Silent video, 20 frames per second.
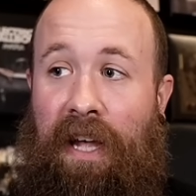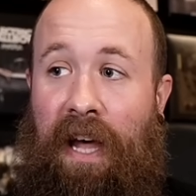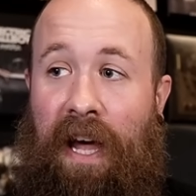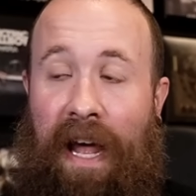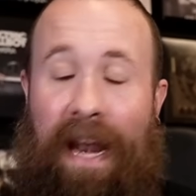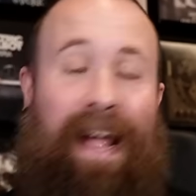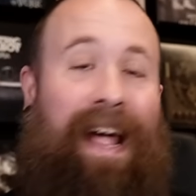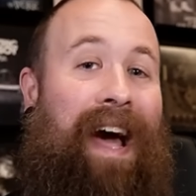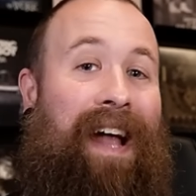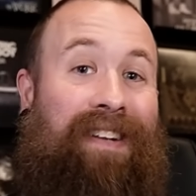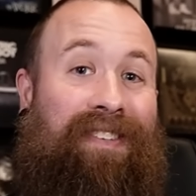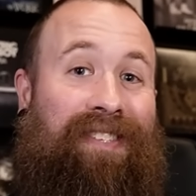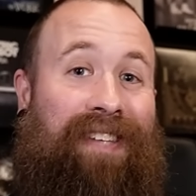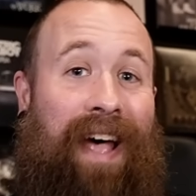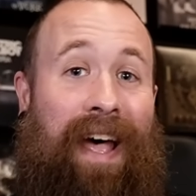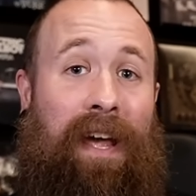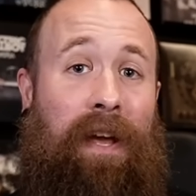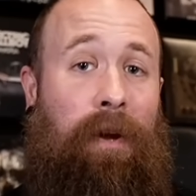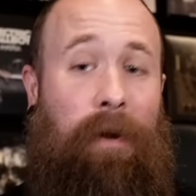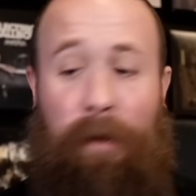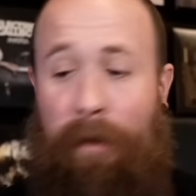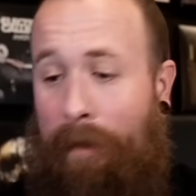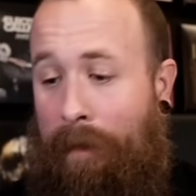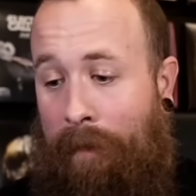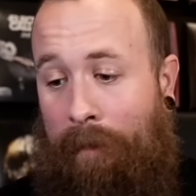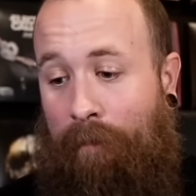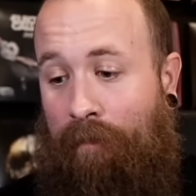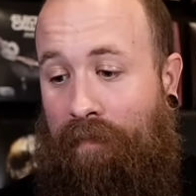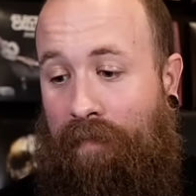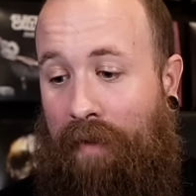And I gotta say,
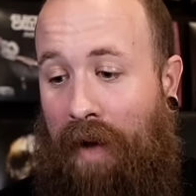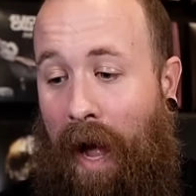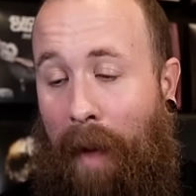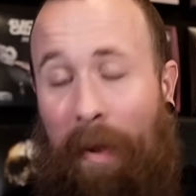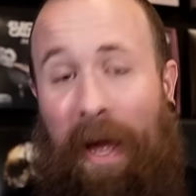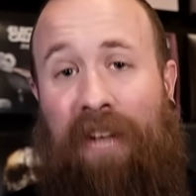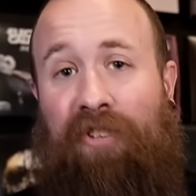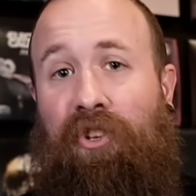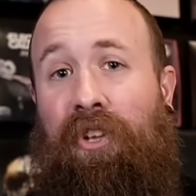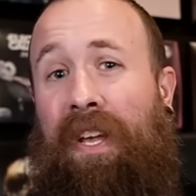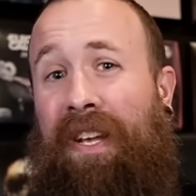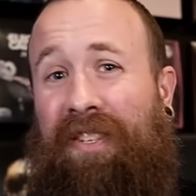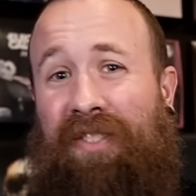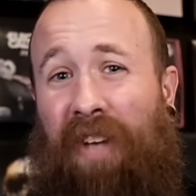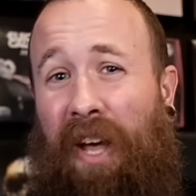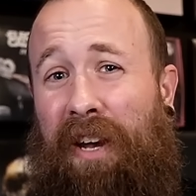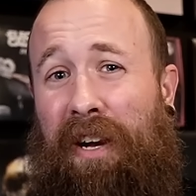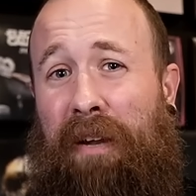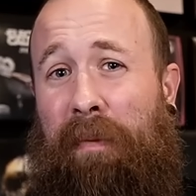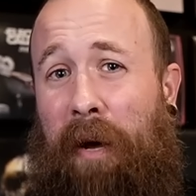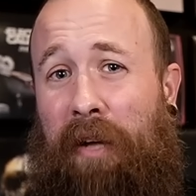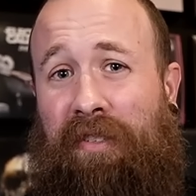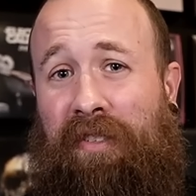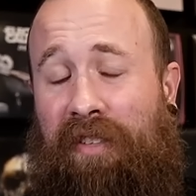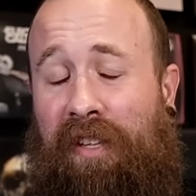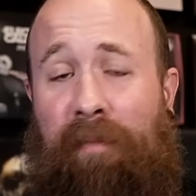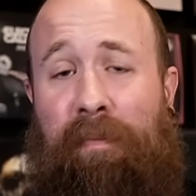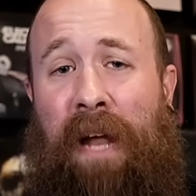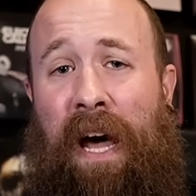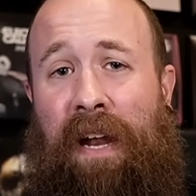I'm actually excited about
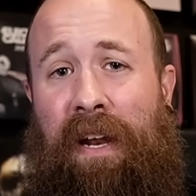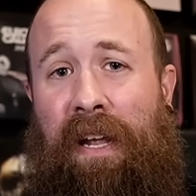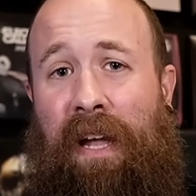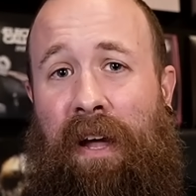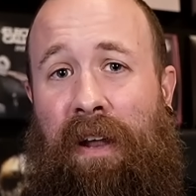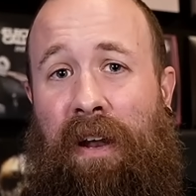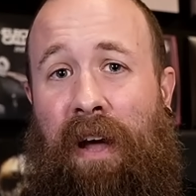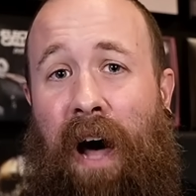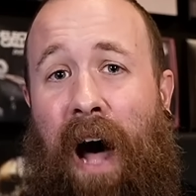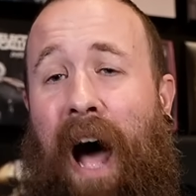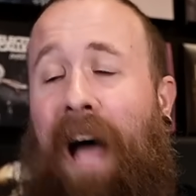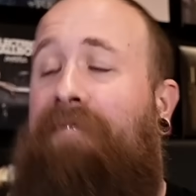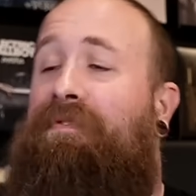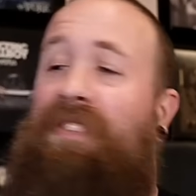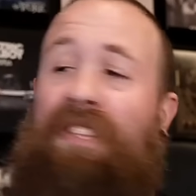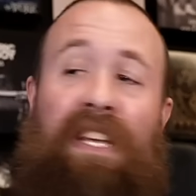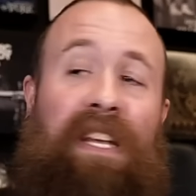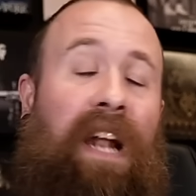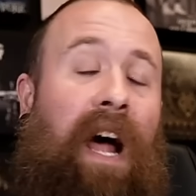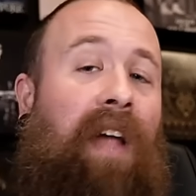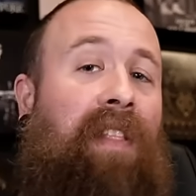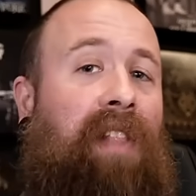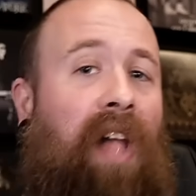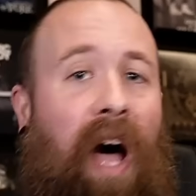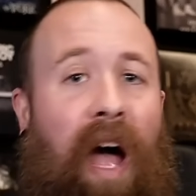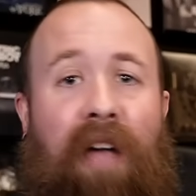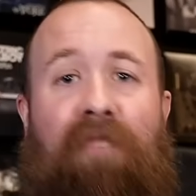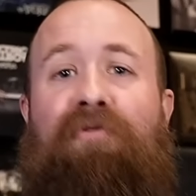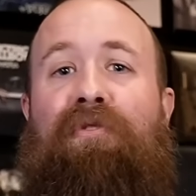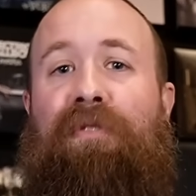Slipknot again. I've seen
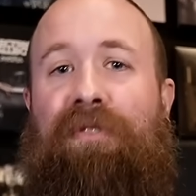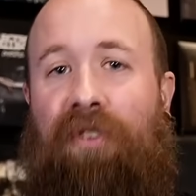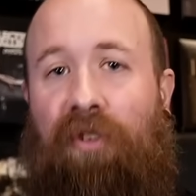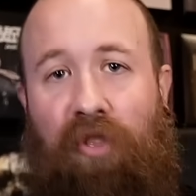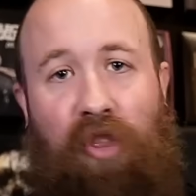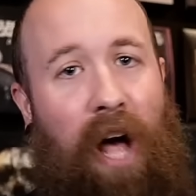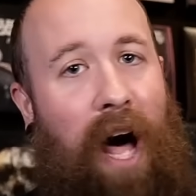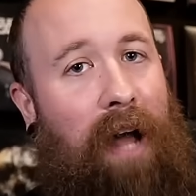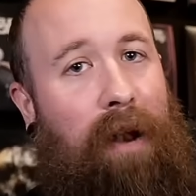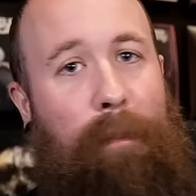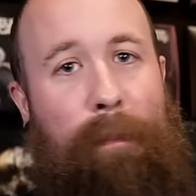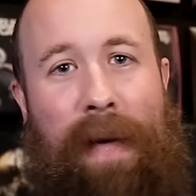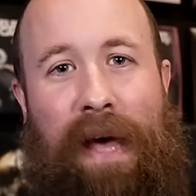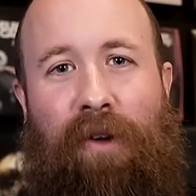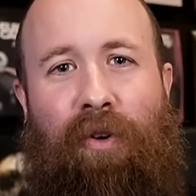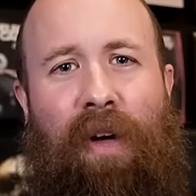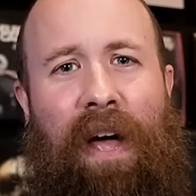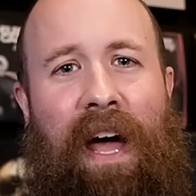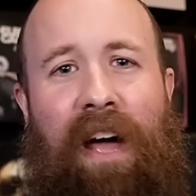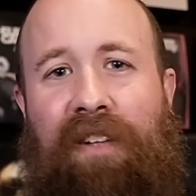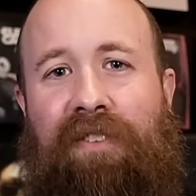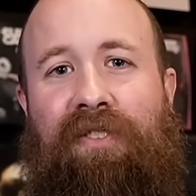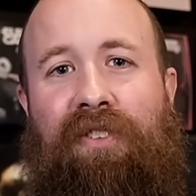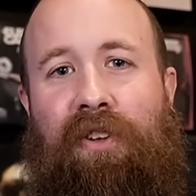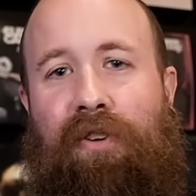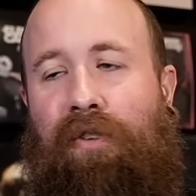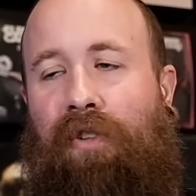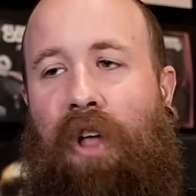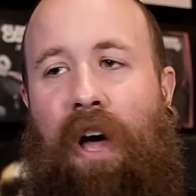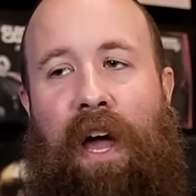online there's a lot of metalheads
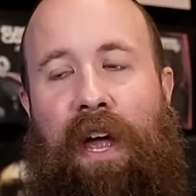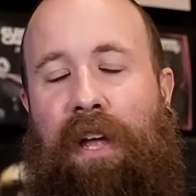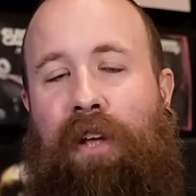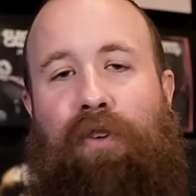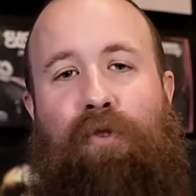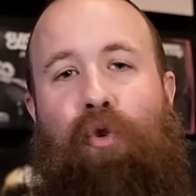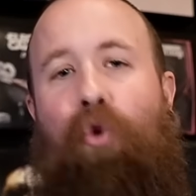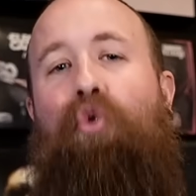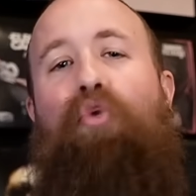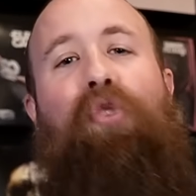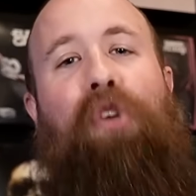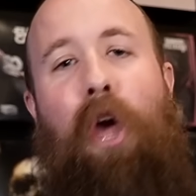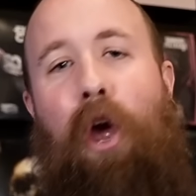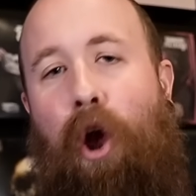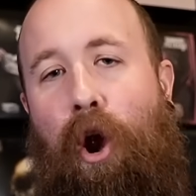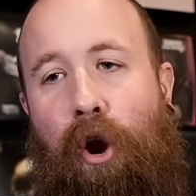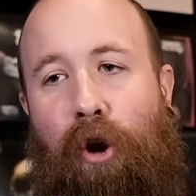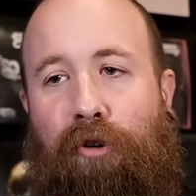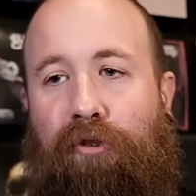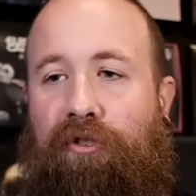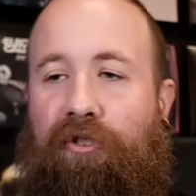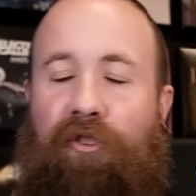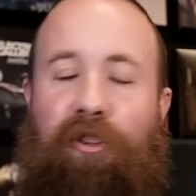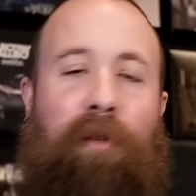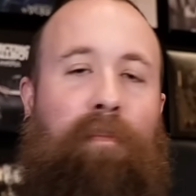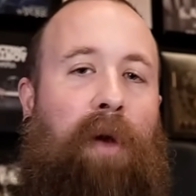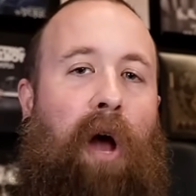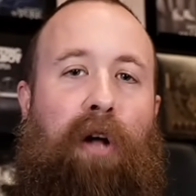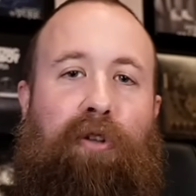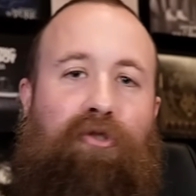that are like, who cares?
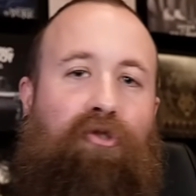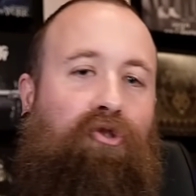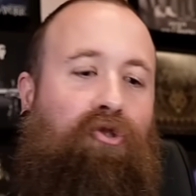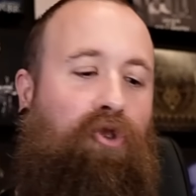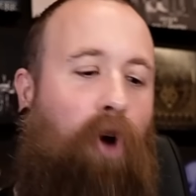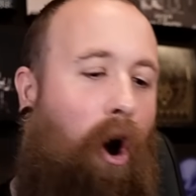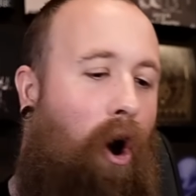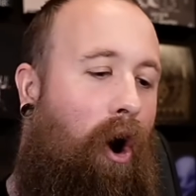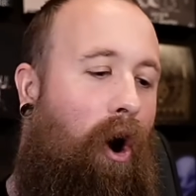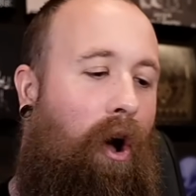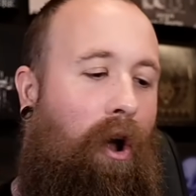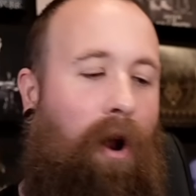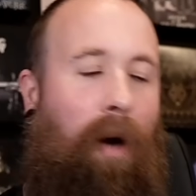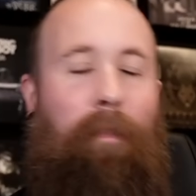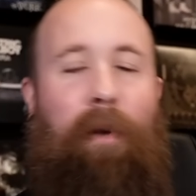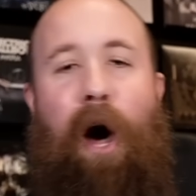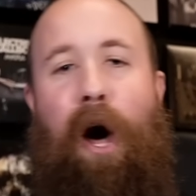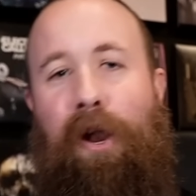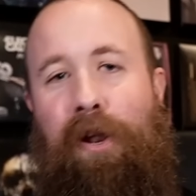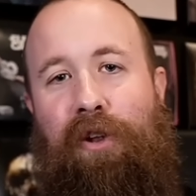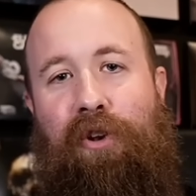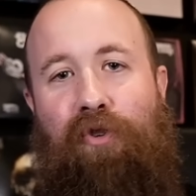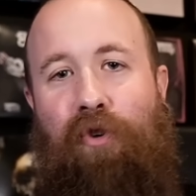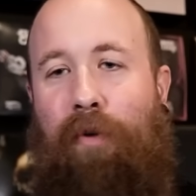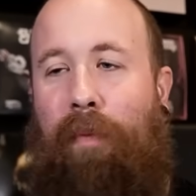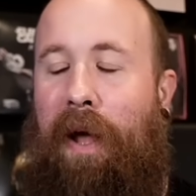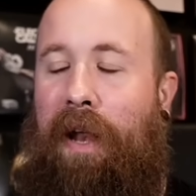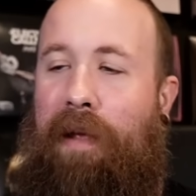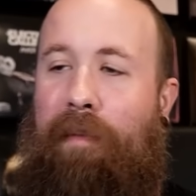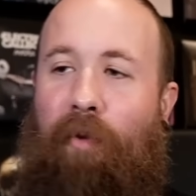Slipknot's done. I'm not into
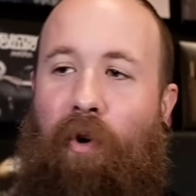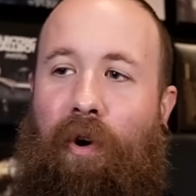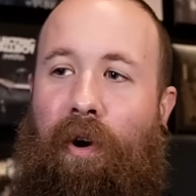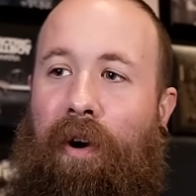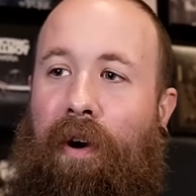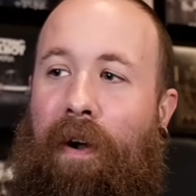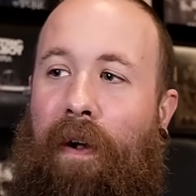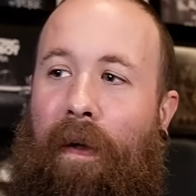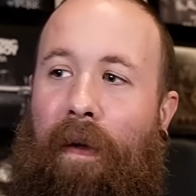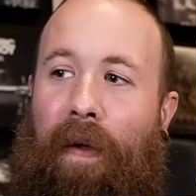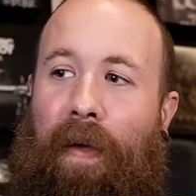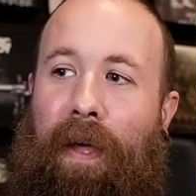them anymore.